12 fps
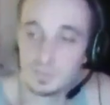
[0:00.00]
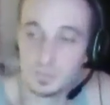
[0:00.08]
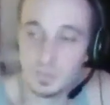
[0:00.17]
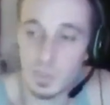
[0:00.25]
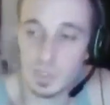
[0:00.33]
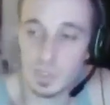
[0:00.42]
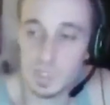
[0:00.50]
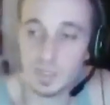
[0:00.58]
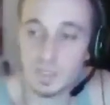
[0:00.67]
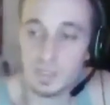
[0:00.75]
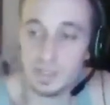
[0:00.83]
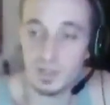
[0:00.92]
You can take
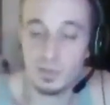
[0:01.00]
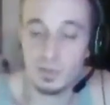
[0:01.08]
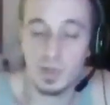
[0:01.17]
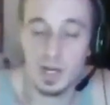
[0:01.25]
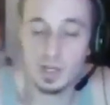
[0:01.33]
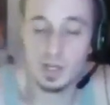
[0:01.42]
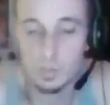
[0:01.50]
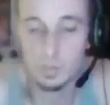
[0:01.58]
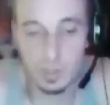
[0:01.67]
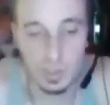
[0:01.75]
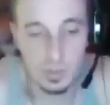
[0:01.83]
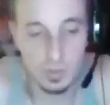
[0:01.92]
this to a practical
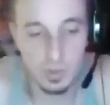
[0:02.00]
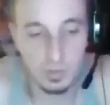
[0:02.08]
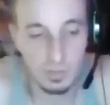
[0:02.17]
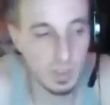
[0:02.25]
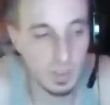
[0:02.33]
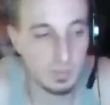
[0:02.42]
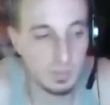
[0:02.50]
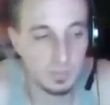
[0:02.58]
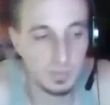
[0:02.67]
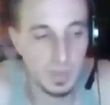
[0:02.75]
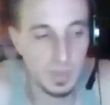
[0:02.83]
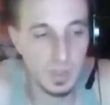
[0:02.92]
sense when,
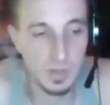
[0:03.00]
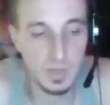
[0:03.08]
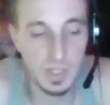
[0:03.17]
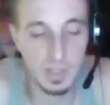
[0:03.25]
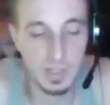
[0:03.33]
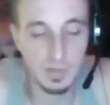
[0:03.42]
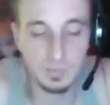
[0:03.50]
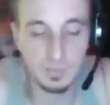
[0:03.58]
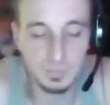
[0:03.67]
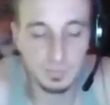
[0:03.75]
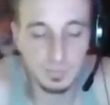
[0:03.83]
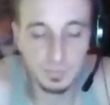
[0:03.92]
as I've said
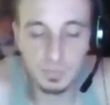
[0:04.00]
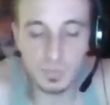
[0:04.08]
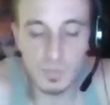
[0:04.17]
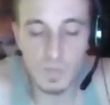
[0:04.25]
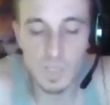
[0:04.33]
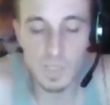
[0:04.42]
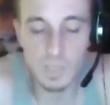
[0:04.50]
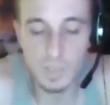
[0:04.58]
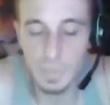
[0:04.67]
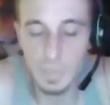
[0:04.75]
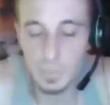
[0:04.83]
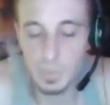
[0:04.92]
to
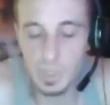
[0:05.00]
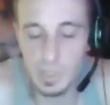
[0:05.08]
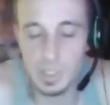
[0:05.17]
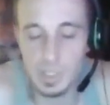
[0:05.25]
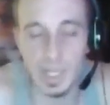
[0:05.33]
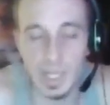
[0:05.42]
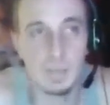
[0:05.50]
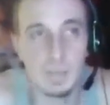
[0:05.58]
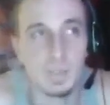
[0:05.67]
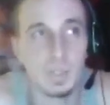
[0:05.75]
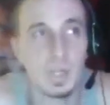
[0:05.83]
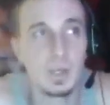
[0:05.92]
people 100
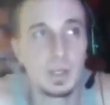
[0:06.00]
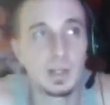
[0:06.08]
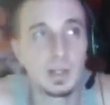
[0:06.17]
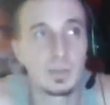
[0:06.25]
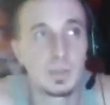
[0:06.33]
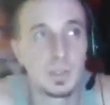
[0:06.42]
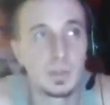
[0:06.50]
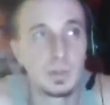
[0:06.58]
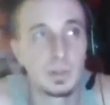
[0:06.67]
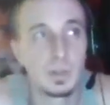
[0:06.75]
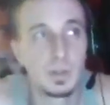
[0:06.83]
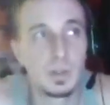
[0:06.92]
times, trying to get them
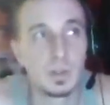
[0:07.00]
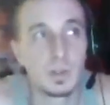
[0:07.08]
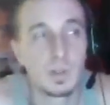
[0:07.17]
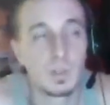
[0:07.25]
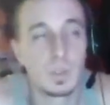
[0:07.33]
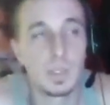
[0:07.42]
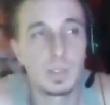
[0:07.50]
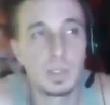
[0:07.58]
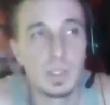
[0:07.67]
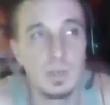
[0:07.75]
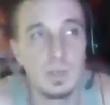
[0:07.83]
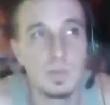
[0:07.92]
to
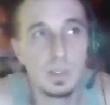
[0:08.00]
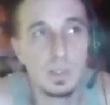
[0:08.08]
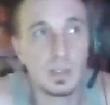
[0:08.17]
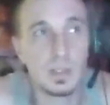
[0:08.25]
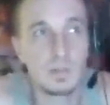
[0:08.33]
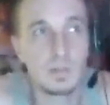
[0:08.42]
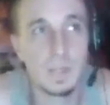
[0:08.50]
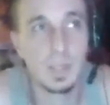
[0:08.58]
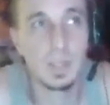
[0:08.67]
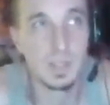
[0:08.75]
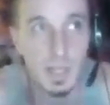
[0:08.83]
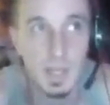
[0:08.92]
conceive this
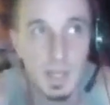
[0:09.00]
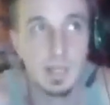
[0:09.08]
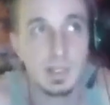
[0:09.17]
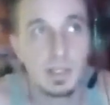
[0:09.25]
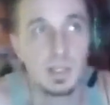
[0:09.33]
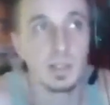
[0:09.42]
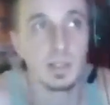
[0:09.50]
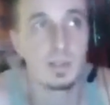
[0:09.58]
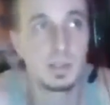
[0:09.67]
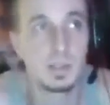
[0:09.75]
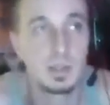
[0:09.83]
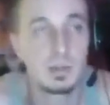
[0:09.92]
as I see it,
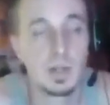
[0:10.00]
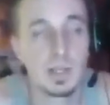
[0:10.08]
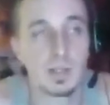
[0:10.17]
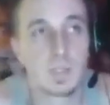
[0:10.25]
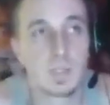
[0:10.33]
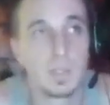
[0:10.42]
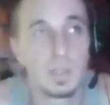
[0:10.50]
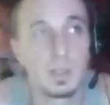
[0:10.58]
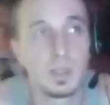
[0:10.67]
to see what I see.